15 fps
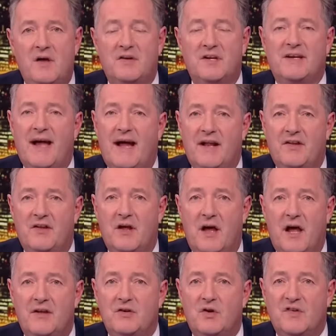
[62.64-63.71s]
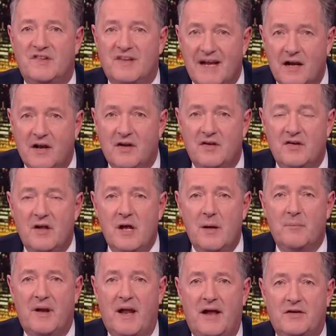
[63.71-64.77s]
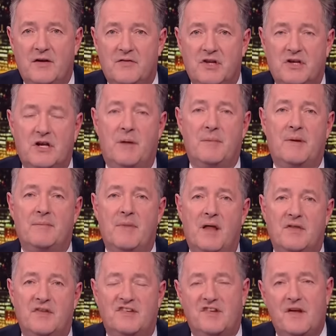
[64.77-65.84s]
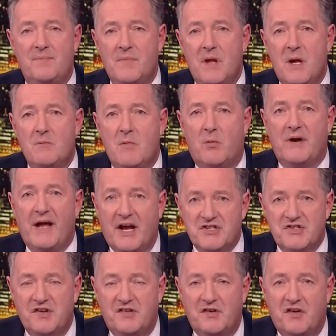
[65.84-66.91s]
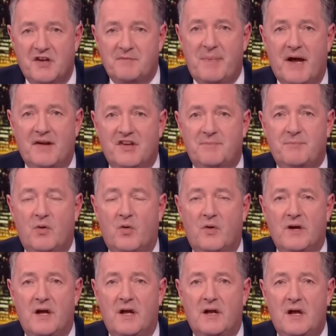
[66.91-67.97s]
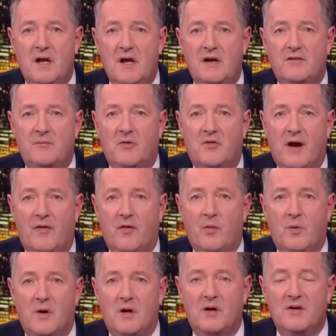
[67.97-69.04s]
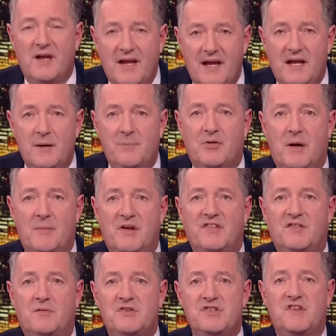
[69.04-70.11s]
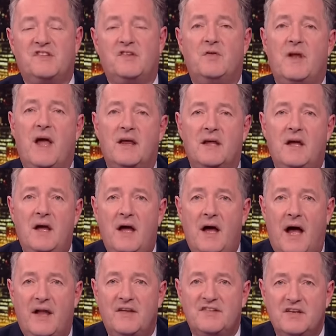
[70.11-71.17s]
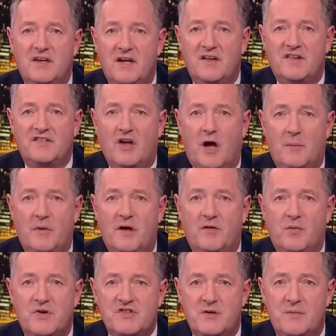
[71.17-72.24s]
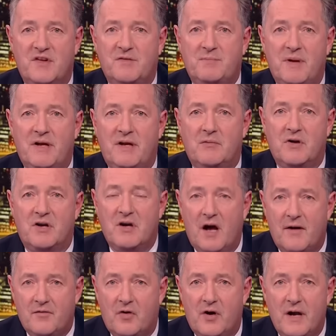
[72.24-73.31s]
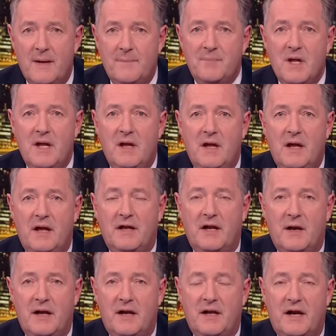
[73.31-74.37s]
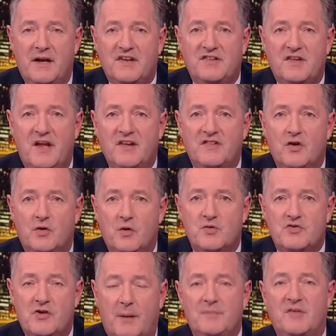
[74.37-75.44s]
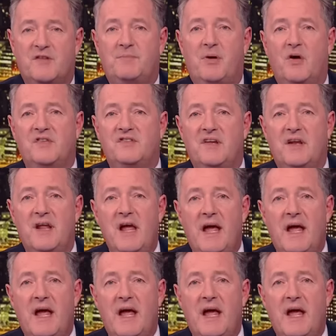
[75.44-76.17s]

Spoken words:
to Canada and New Zealand planned over the coming months. Well, reaction, as you'd expect, is pouring in from around the world. Here, Prime Minister Rishi Sunak and Sir Keir Starmer have wished him a speedy recovery. In the United States, Donald Trump just posted,